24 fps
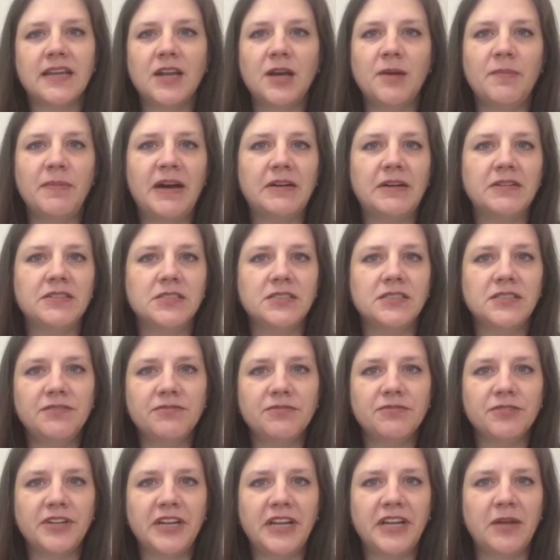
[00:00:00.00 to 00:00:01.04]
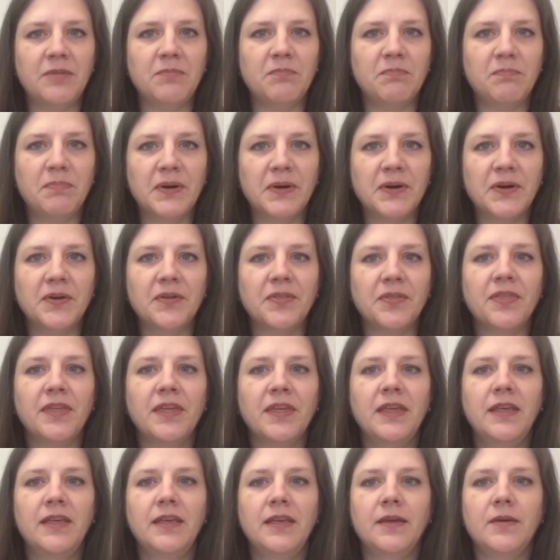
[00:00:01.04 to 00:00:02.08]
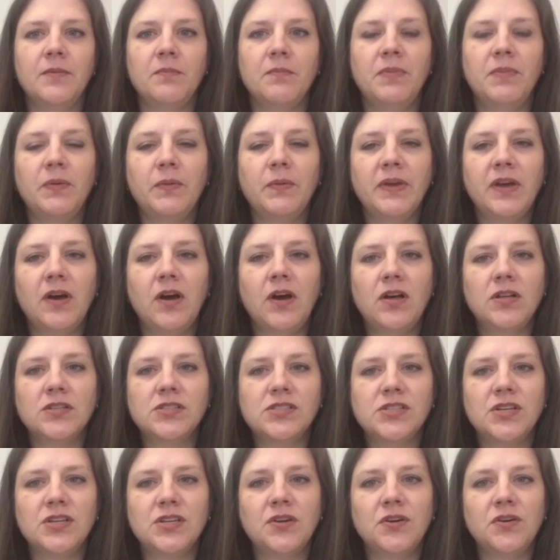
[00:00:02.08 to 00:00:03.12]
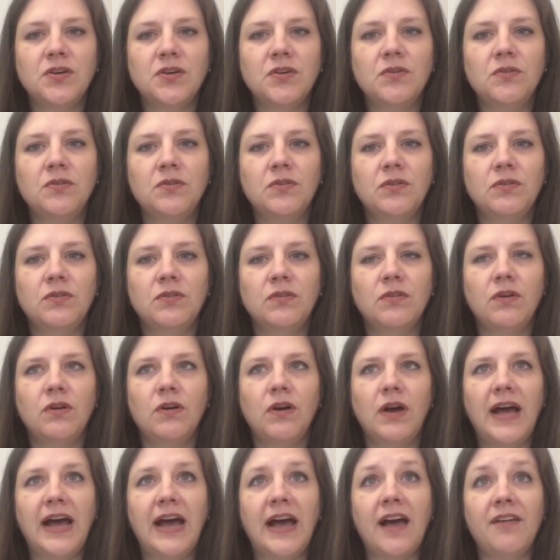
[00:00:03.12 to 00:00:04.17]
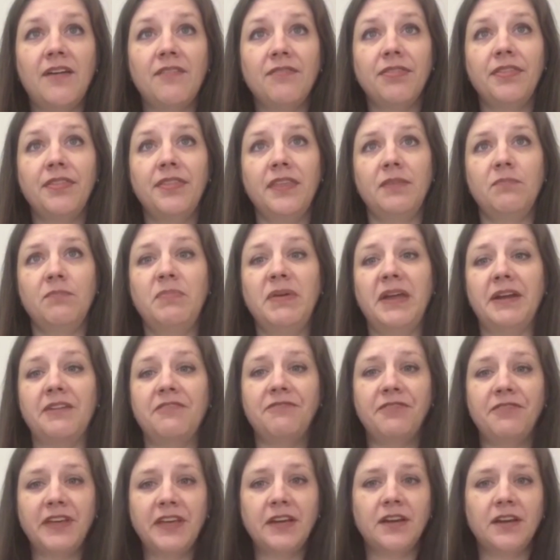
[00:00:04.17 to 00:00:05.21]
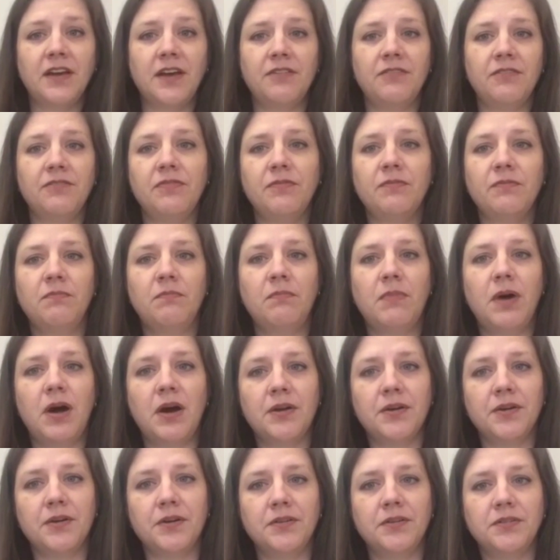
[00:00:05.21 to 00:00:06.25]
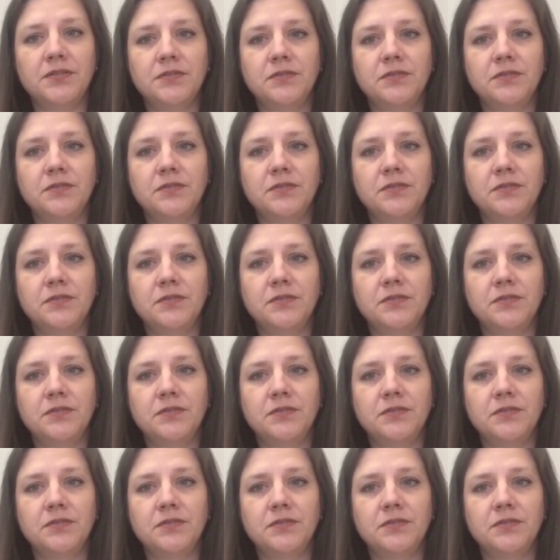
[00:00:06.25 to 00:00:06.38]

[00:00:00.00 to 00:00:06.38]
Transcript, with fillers: about delivery and birth but we also have the benefit of modern